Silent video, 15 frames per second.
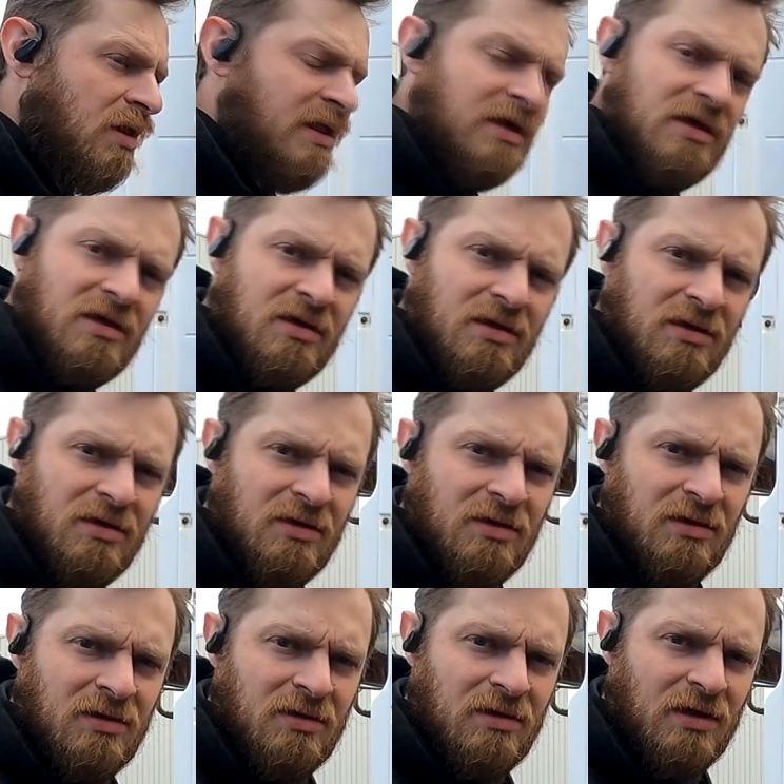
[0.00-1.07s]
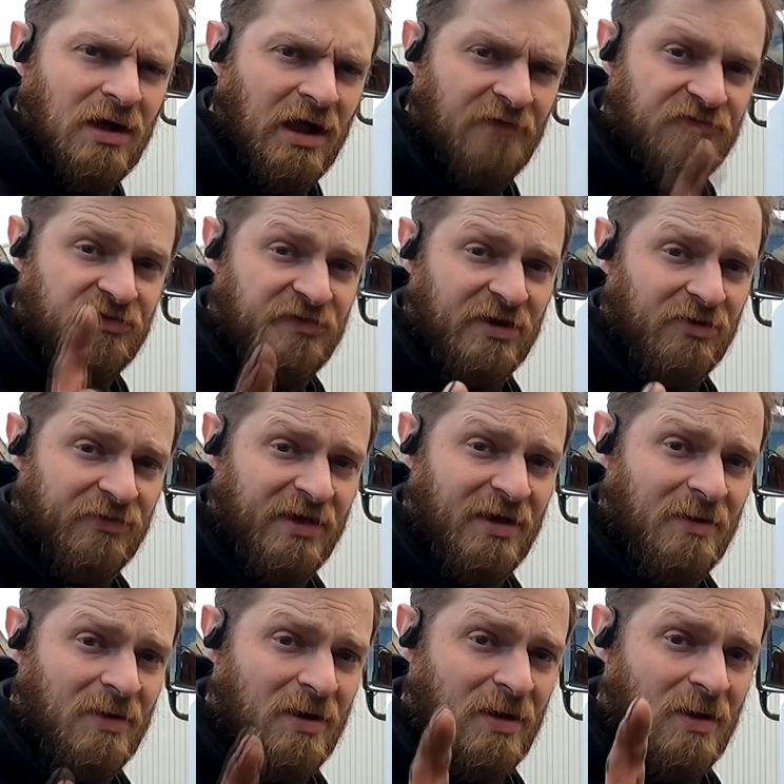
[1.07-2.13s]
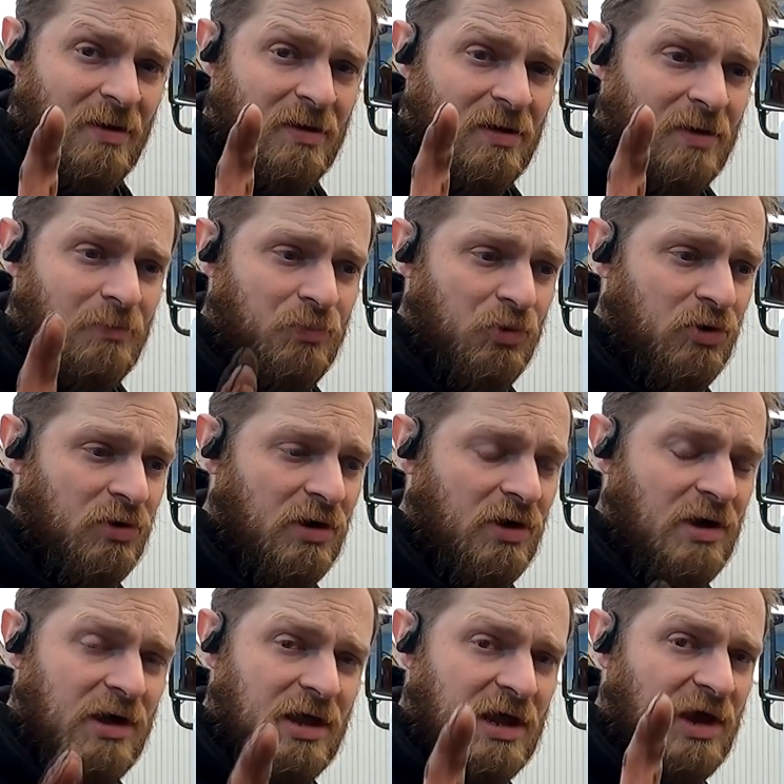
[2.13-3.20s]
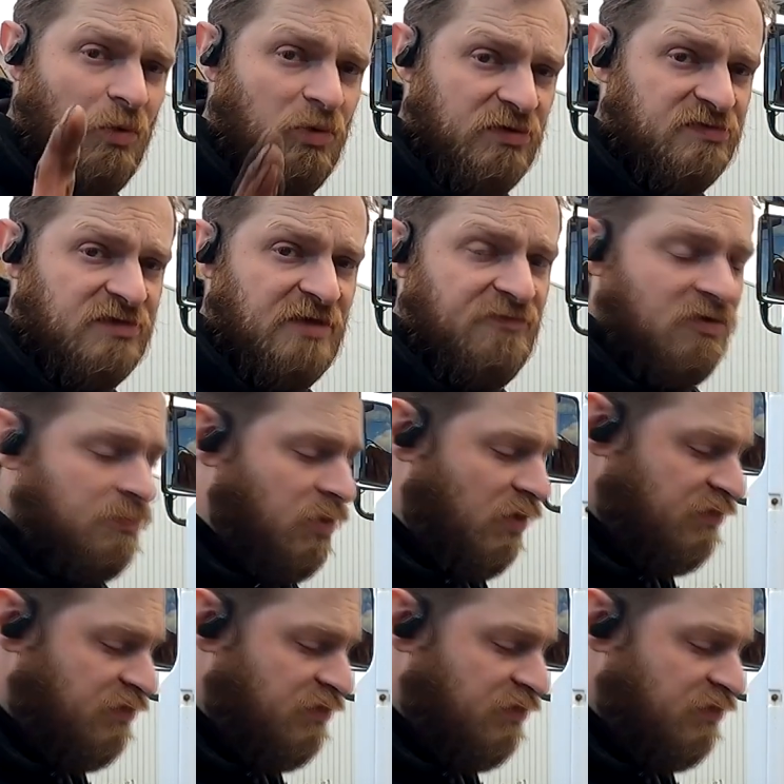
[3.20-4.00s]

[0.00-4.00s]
I think. I'll have to check on that, but it will save you on